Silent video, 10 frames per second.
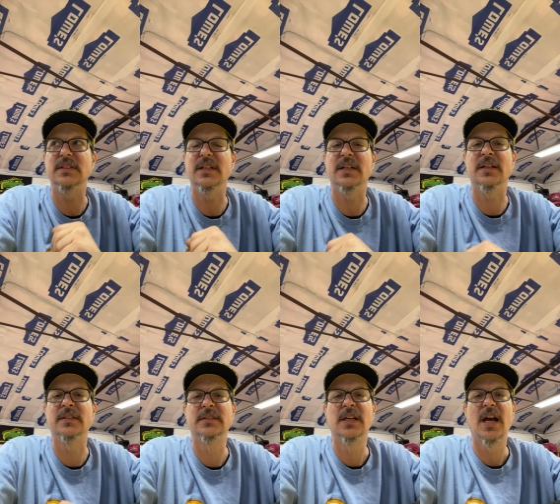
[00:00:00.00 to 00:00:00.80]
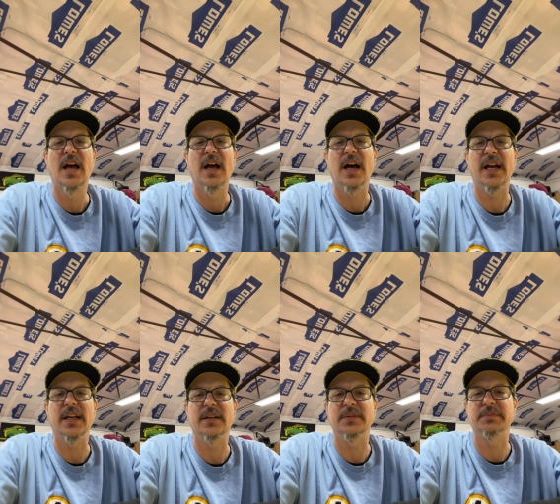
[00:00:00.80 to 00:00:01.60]
Yeah, I
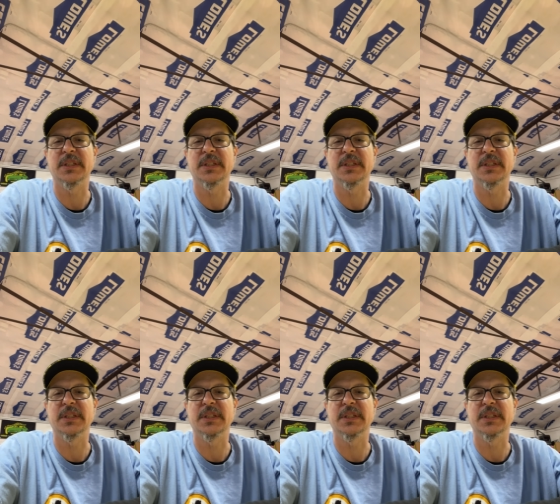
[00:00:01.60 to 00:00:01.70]
am.